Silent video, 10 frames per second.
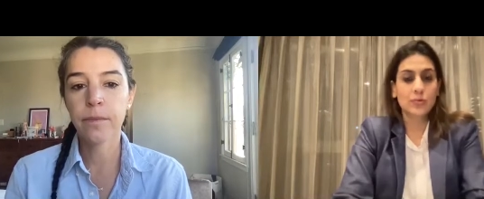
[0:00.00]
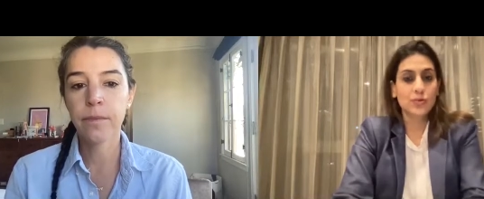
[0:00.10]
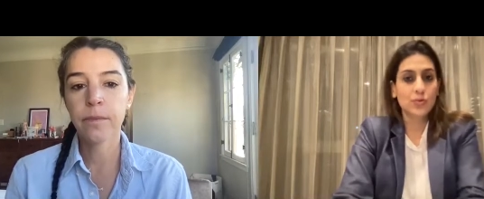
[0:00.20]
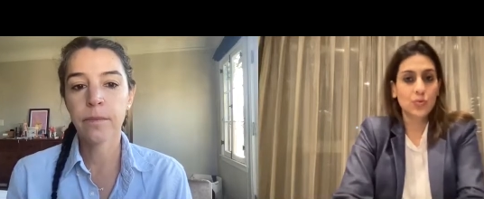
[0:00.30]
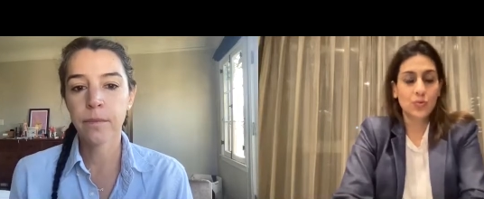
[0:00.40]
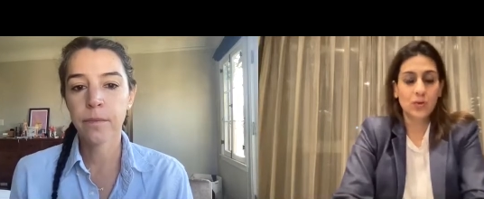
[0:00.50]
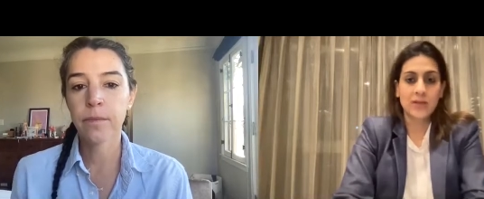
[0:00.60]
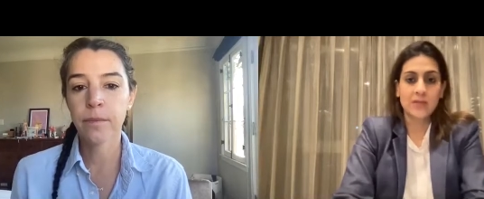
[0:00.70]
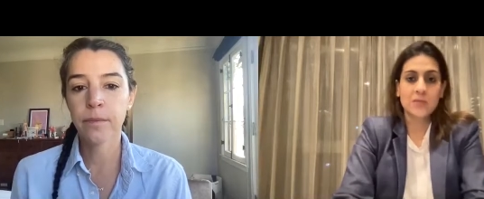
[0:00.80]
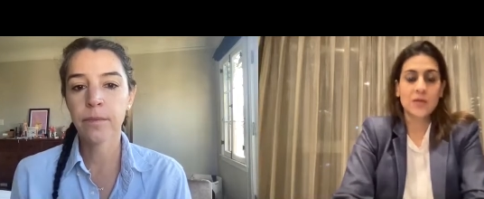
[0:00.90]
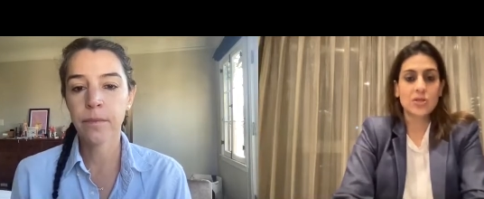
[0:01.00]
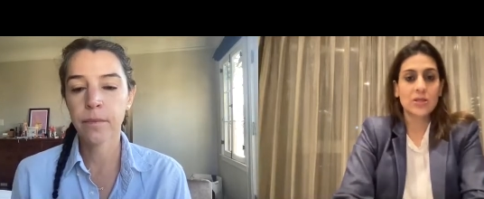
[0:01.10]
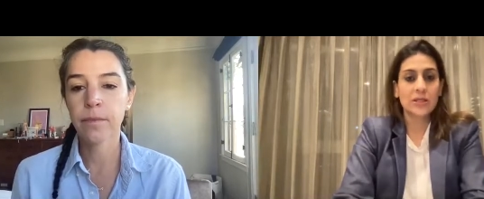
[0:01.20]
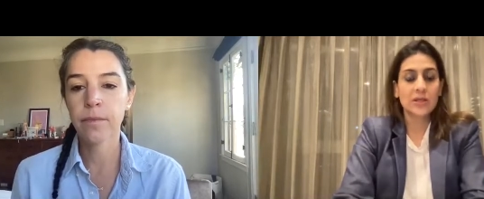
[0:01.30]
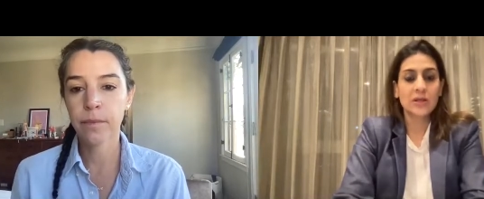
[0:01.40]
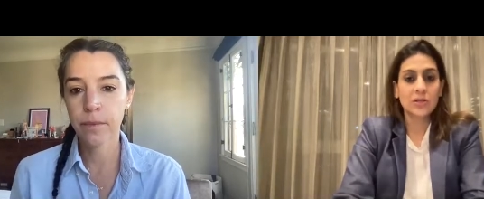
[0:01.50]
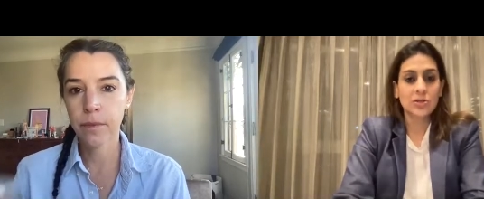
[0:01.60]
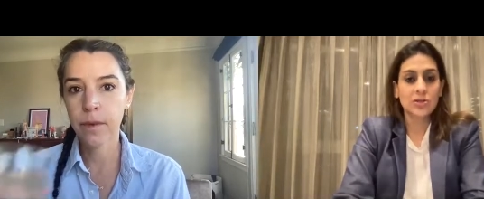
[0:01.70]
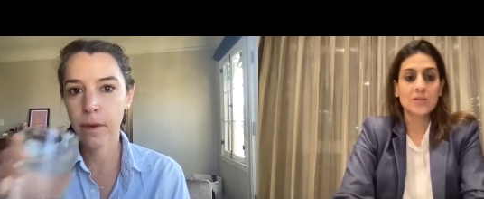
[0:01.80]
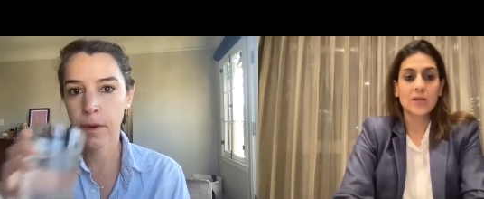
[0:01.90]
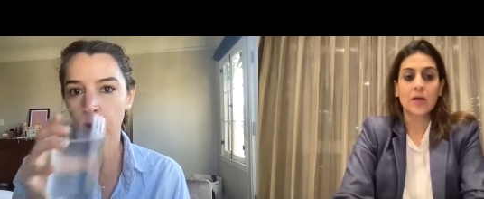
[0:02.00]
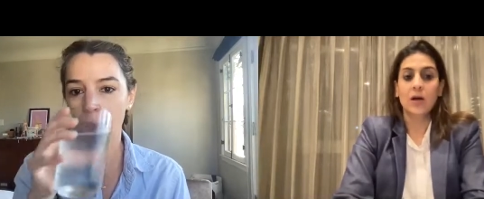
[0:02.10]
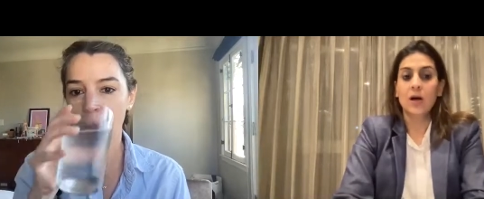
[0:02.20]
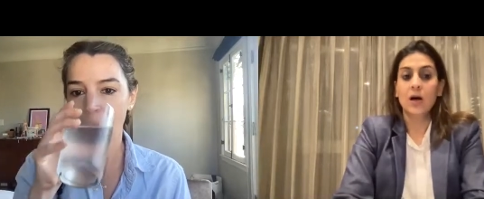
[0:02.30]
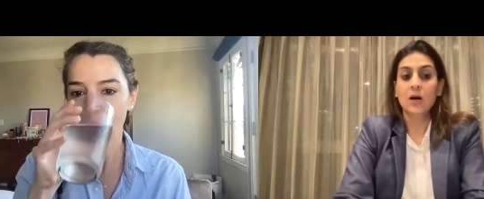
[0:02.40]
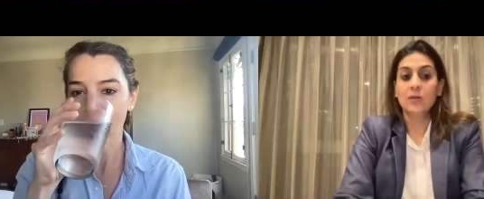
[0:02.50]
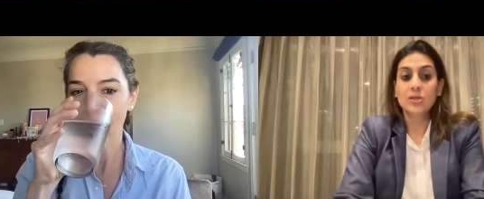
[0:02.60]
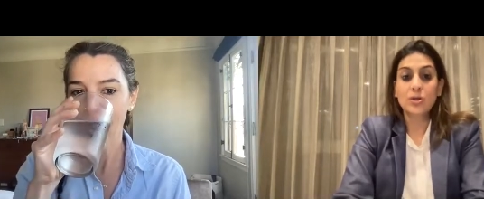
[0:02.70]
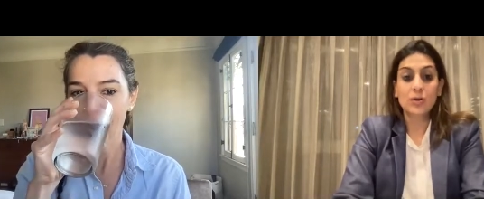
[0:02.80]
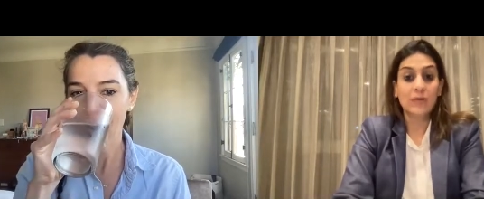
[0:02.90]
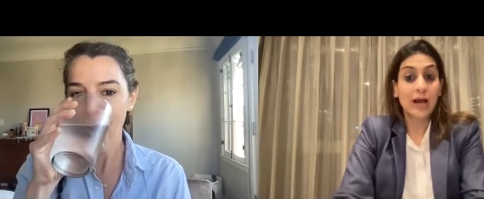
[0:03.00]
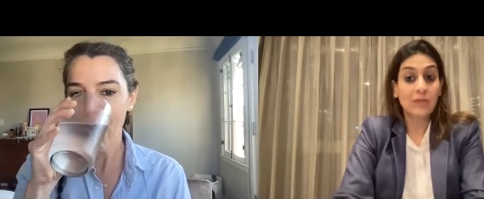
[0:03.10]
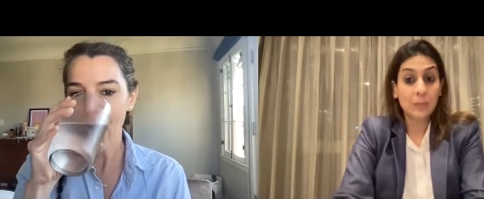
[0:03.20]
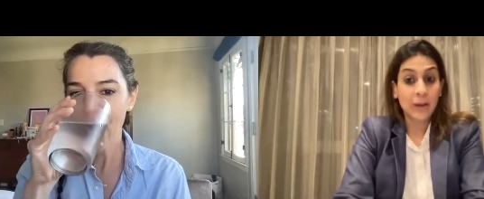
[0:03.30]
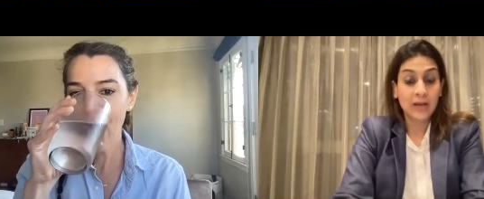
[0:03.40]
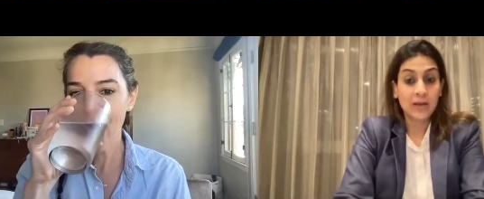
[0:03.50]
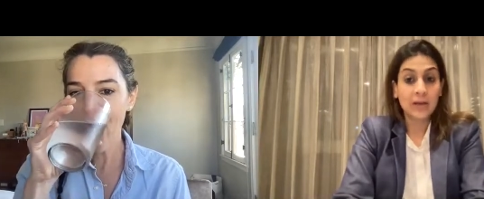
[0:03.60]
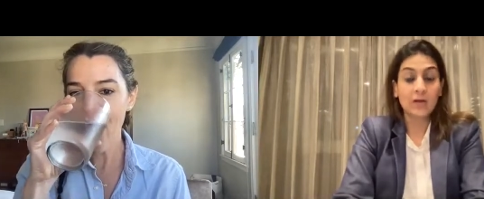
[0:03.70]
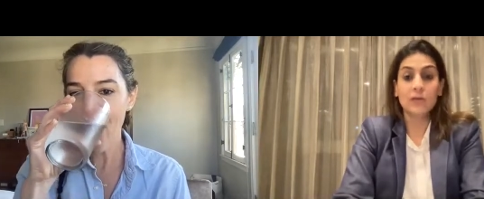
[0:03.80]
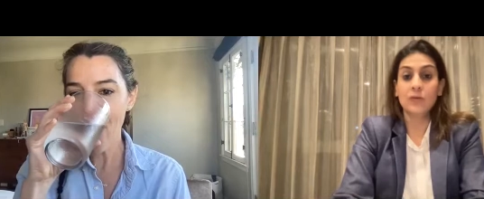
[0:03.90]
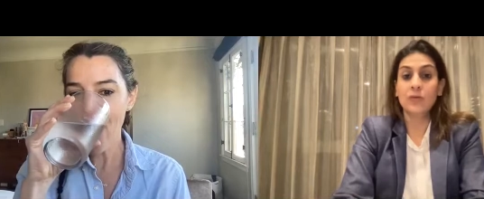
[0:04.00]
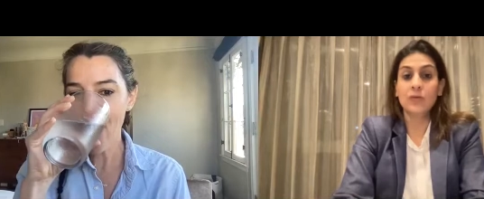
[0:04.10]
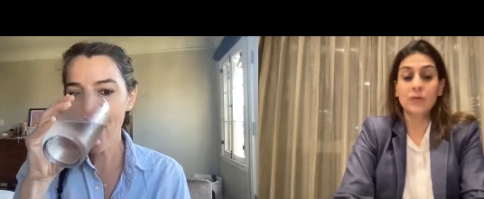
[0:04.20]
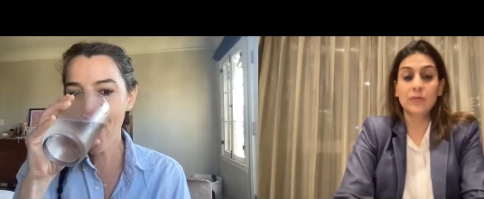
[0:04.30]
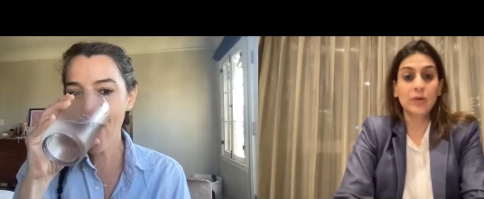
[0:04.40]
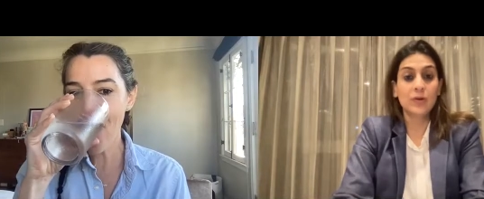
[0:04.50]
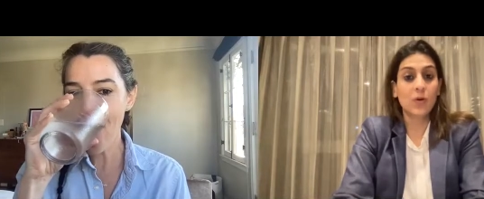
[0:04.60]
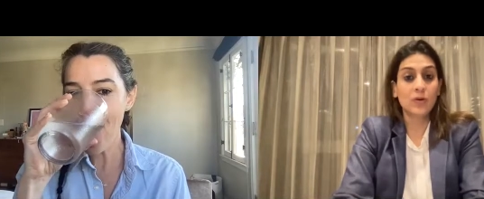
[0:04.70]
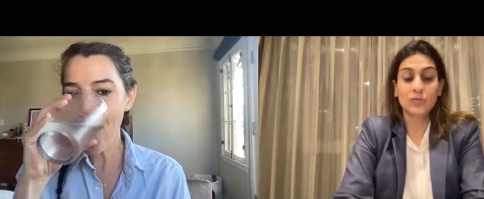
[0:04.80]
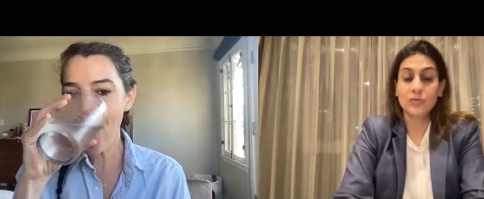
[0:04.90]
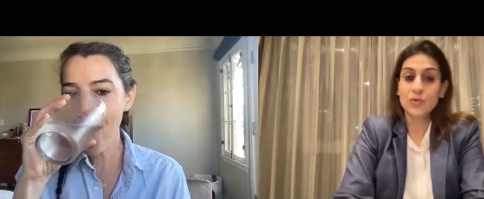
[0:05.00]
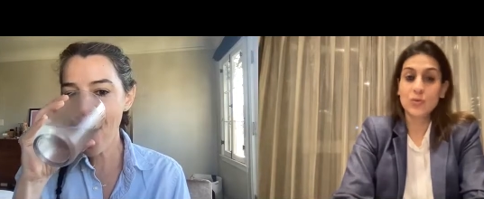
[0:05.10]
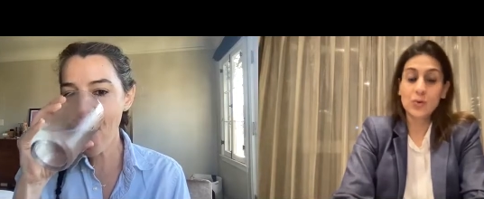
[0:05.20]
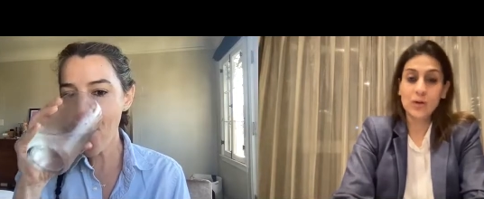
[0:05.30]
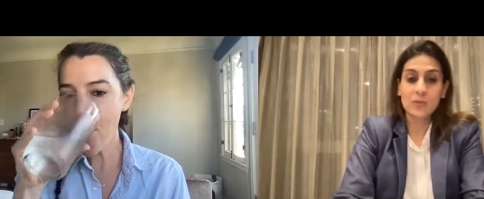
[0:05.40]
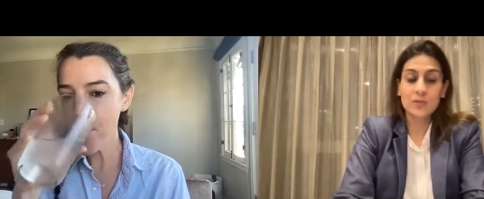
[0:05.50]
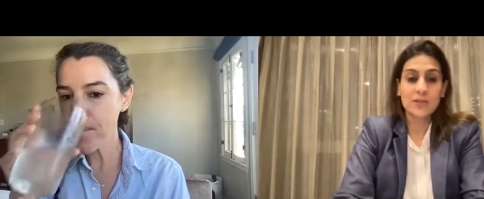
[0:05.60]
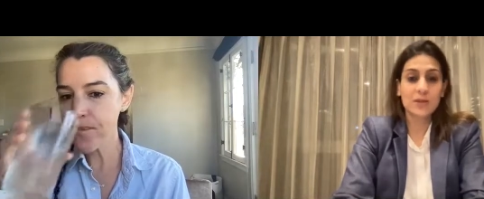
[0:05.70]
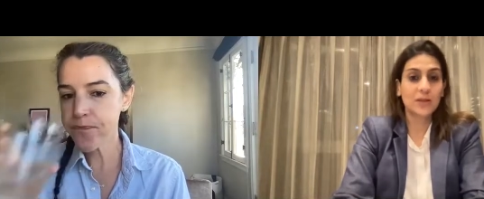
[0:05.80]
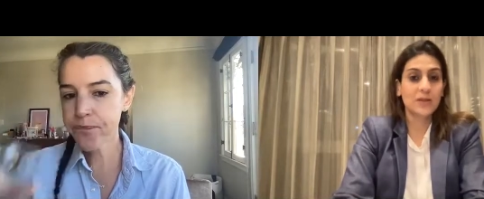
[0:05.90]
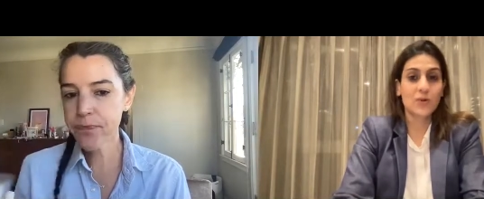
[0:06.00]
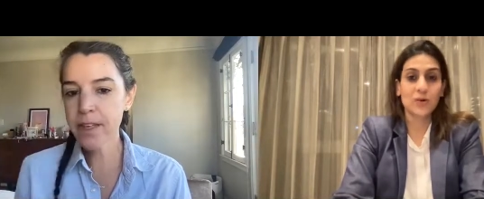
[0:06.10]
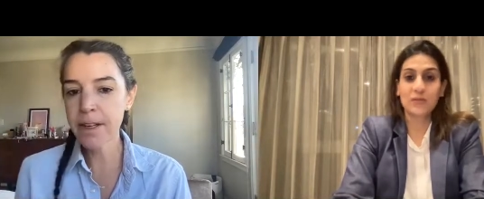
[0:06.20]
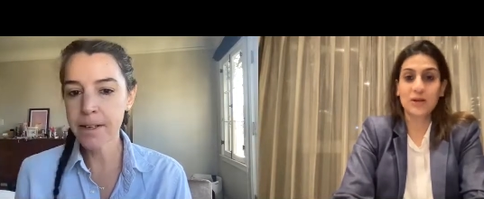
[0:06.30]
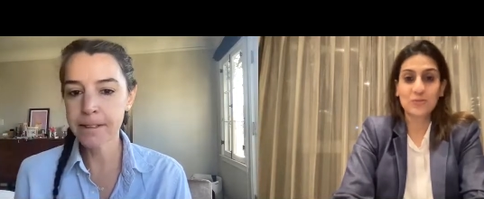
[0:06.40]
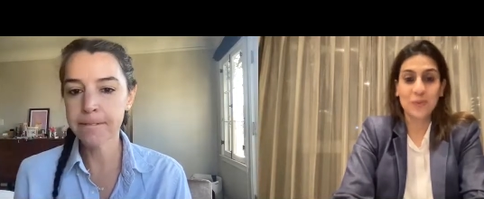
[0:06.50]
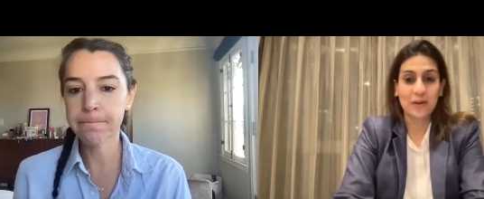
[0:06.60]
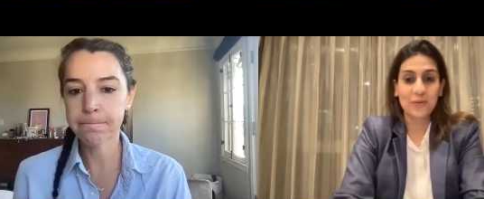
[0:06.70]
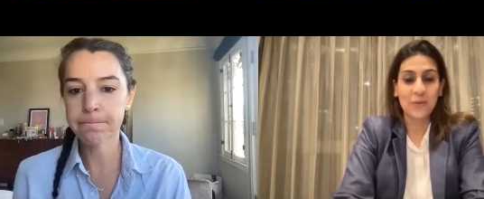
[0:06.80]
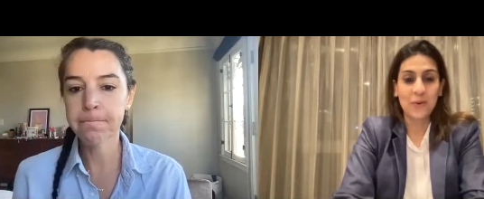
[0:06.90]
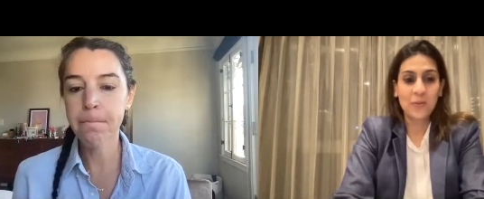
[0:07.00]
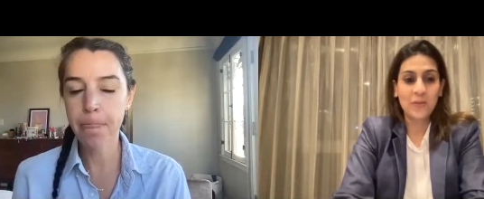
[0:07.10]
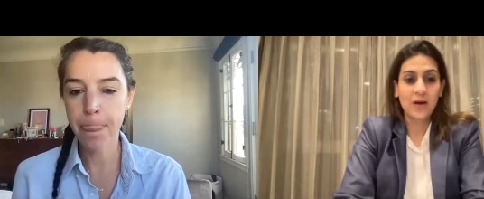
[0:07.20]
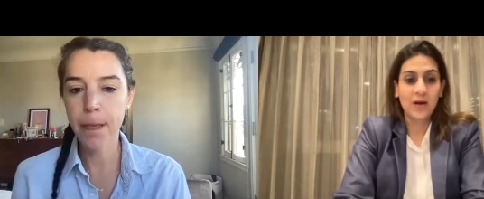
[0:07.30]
Speaker 1: to school and especially teenagers, they sort of have a panic, you know, they've gone to the school counselor, they sort of rush back home.